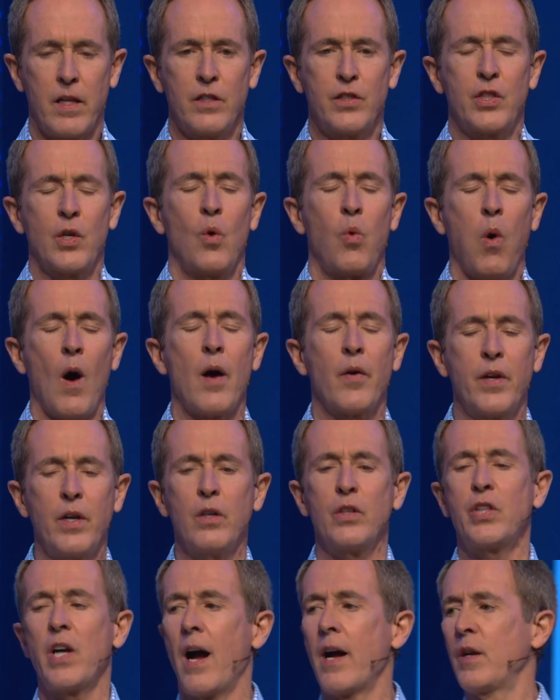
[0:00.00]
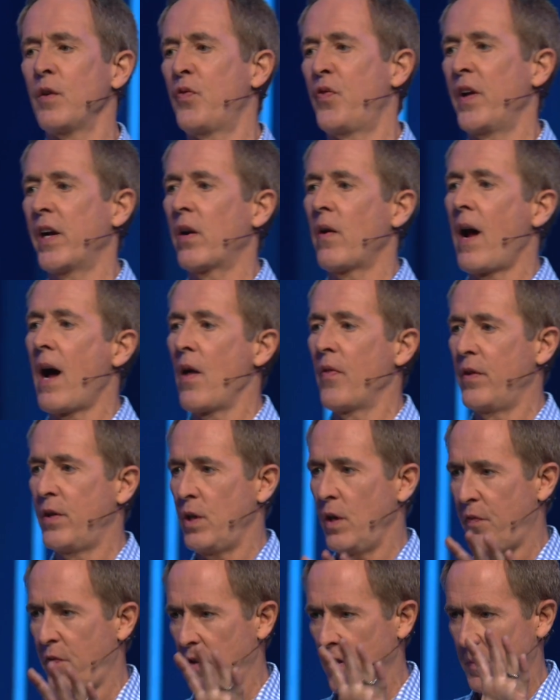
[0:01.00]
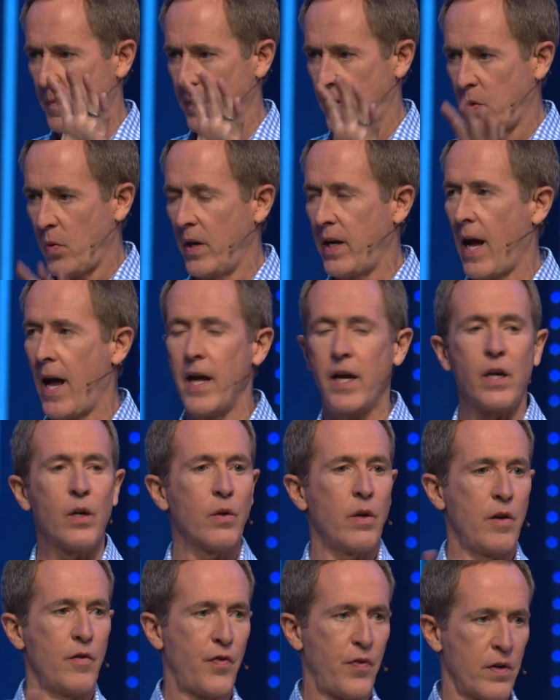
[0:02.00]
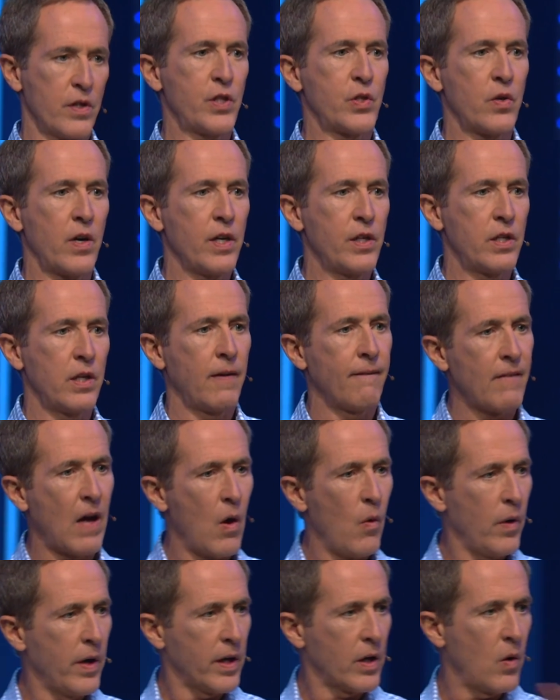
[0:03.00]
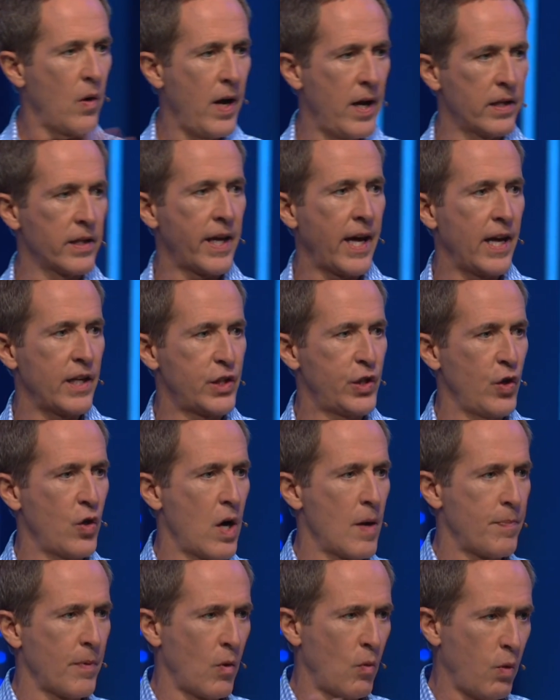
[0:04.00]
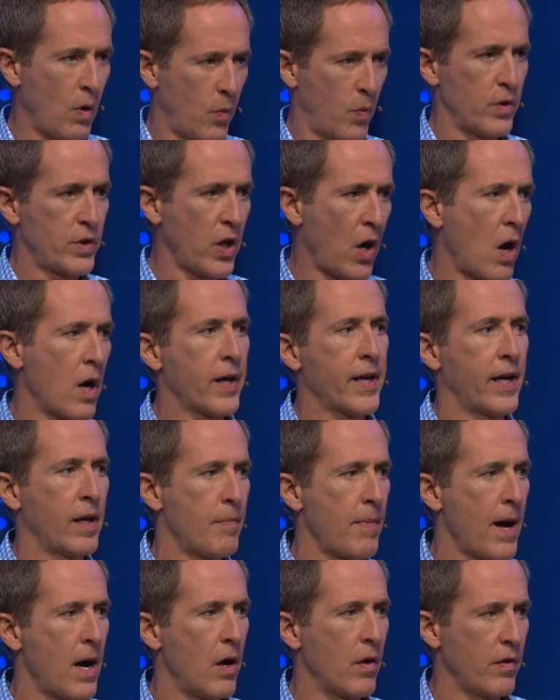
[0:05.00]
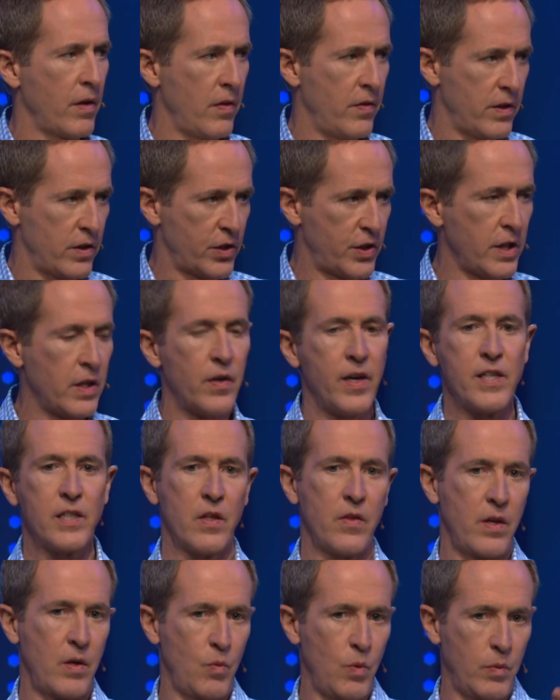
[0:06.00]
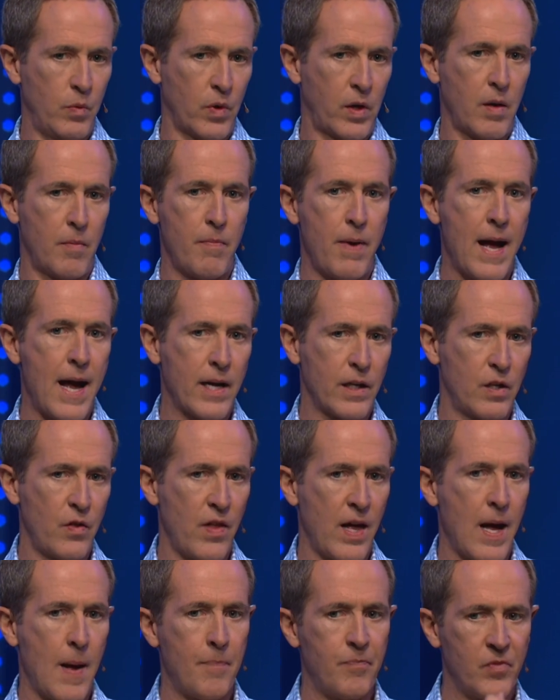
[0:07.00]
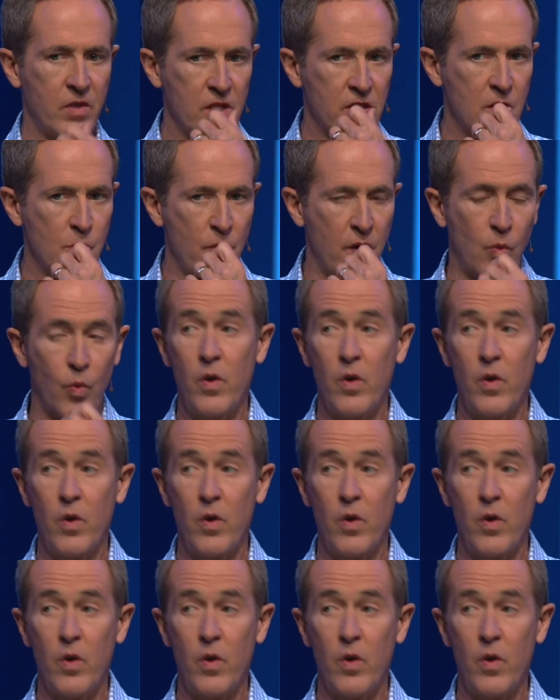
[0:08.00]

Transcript: So while you're trying to figure out the difference between anger and frustration, I want to go ahead and catch you up on what we're talking about in this series, and then we will come back to that in just a minute.